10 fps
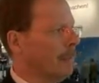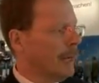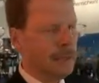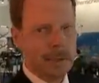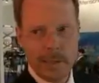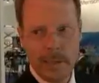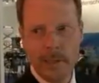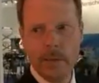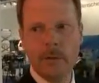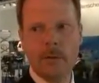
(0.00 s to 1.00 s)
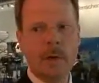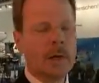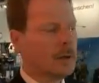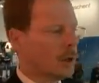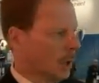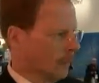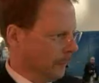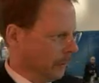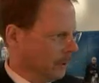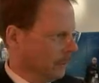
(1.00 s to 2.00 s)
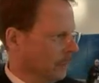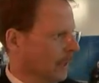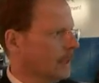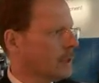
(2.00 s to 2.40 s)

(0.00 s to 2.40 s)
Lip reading: maintains the comfort of ride.